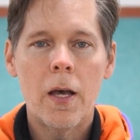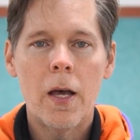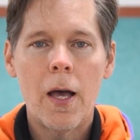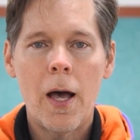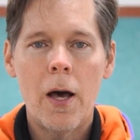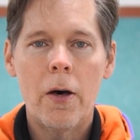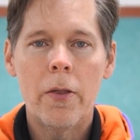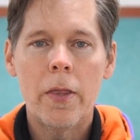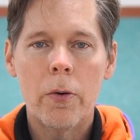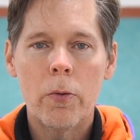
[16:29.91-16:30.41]

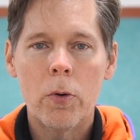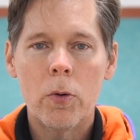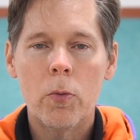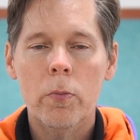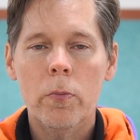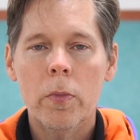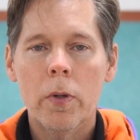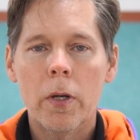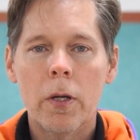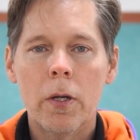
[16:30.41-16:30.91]
how that
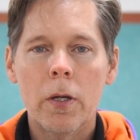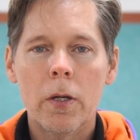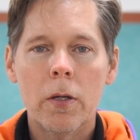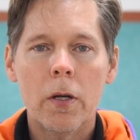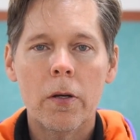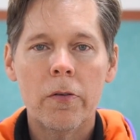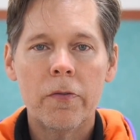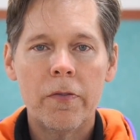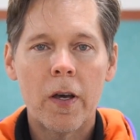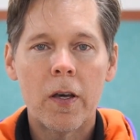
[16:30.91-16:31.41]
would uh,
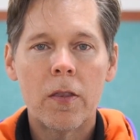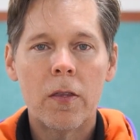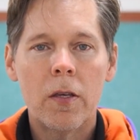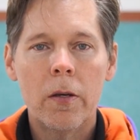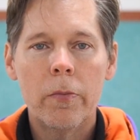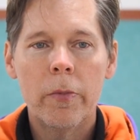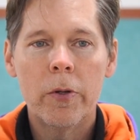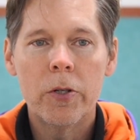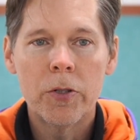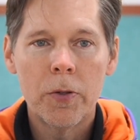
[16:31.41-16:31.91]
affect the
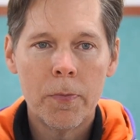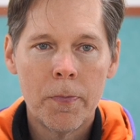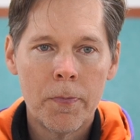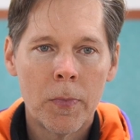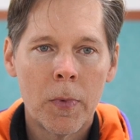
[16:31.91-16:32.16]
image.